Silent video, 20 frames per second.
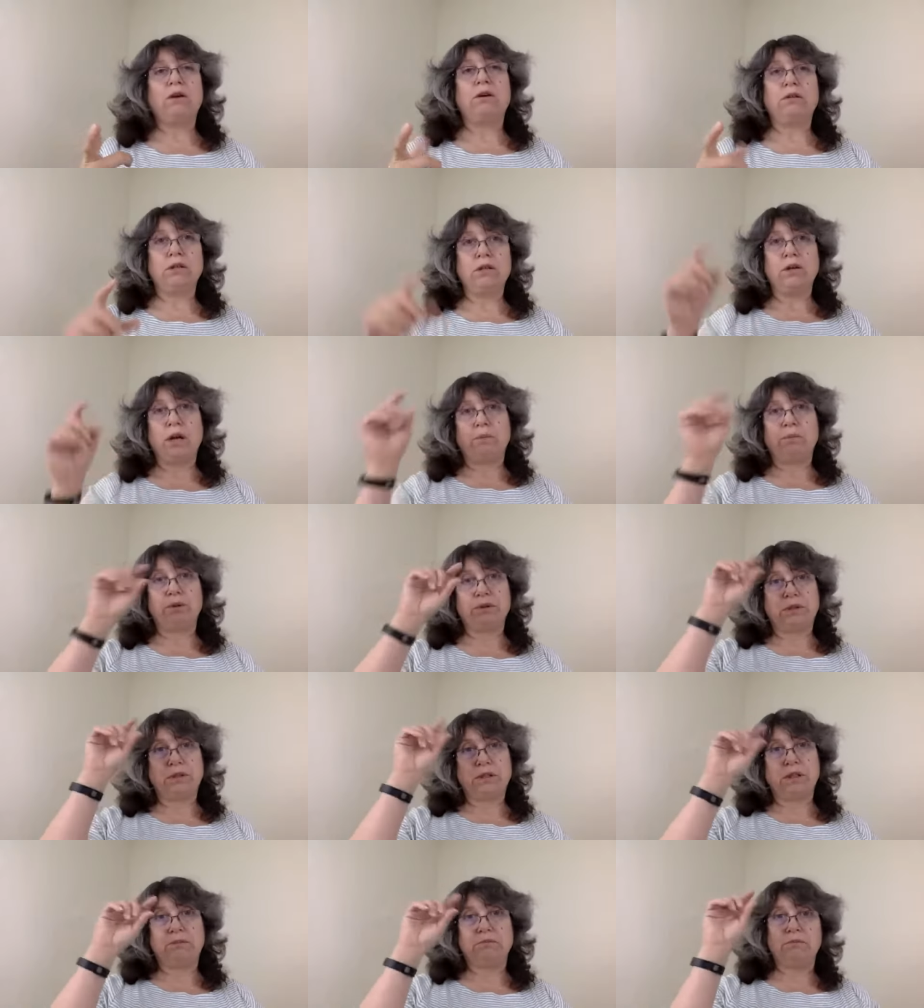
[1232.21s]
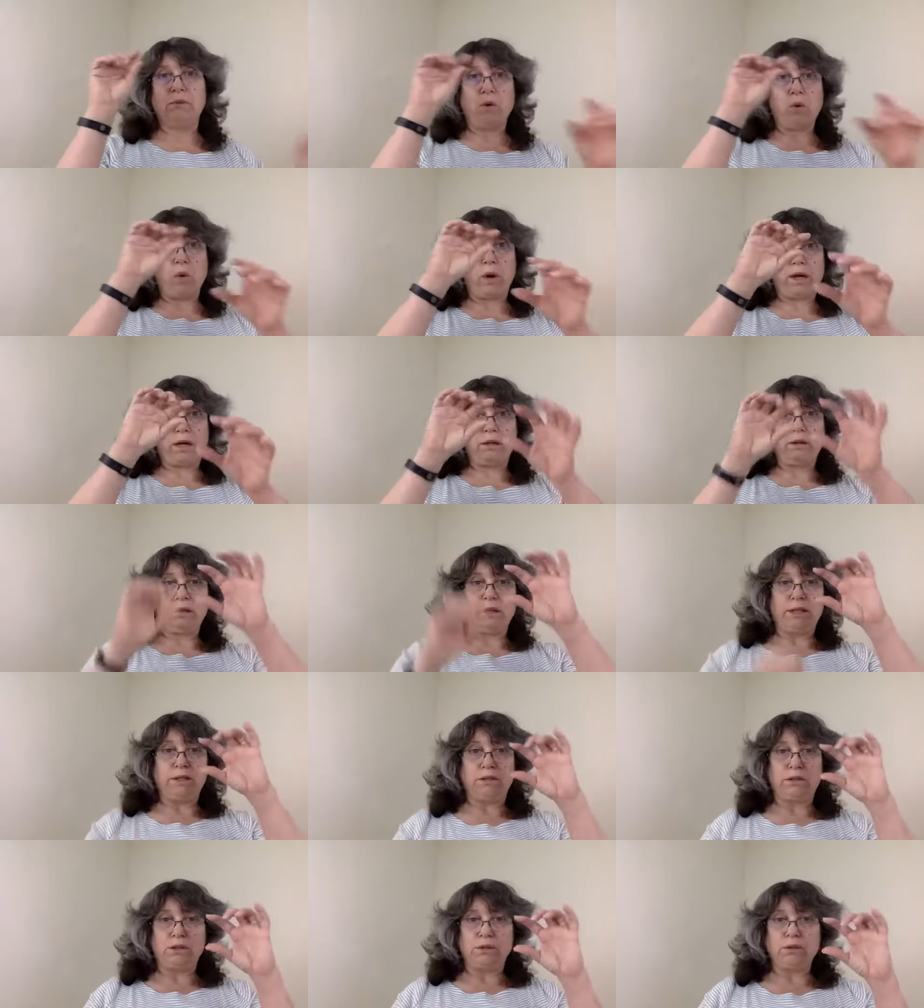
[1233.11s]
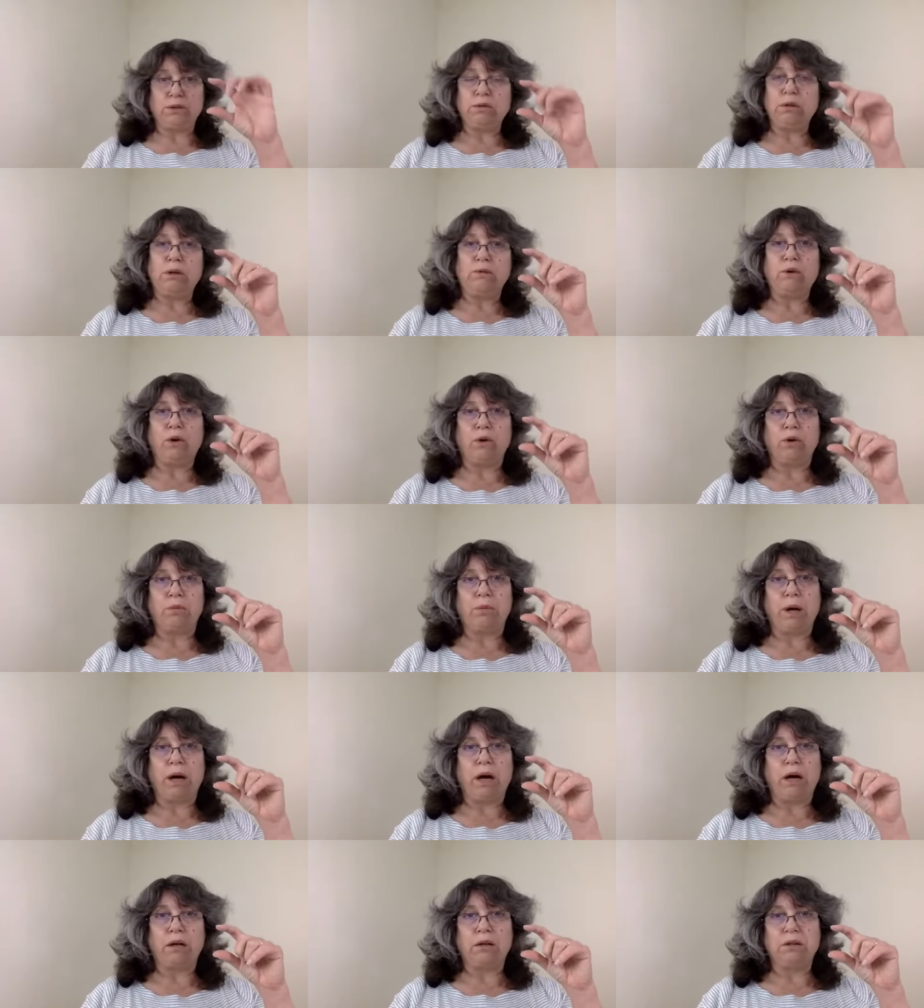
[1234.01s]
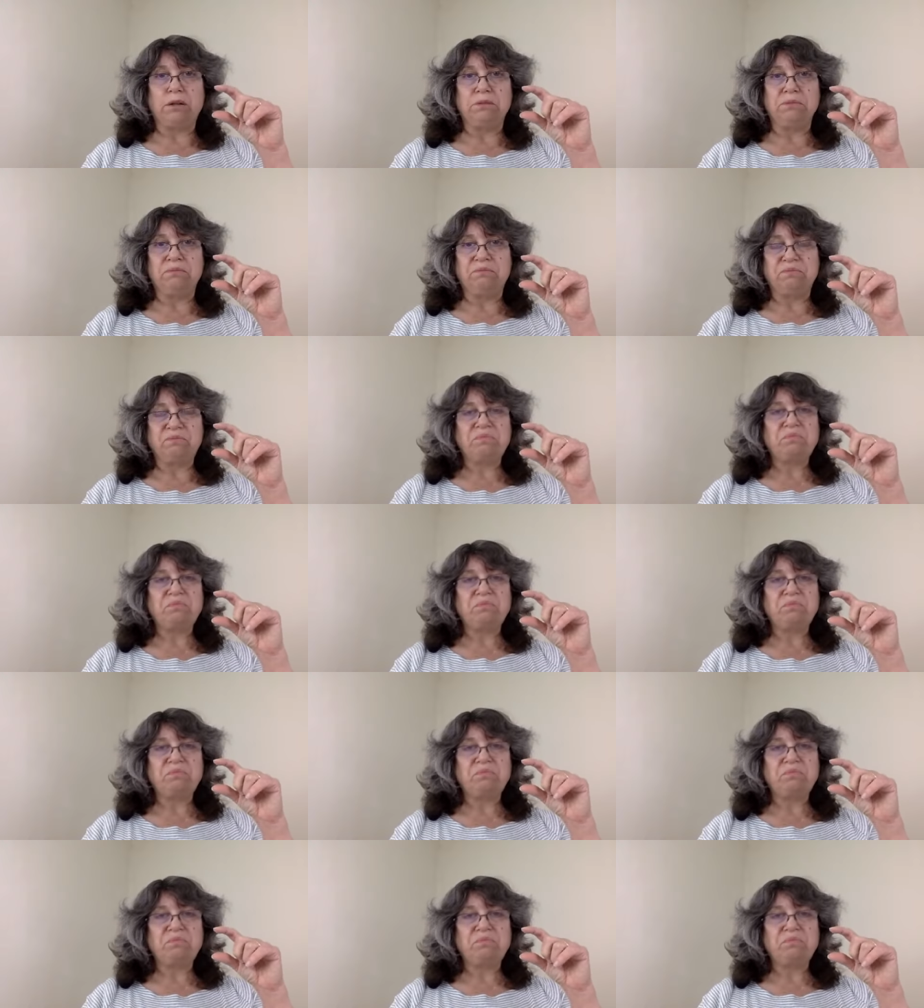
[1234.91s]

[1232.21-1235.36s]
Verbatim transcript: You know, I put some oil into a roller bottle,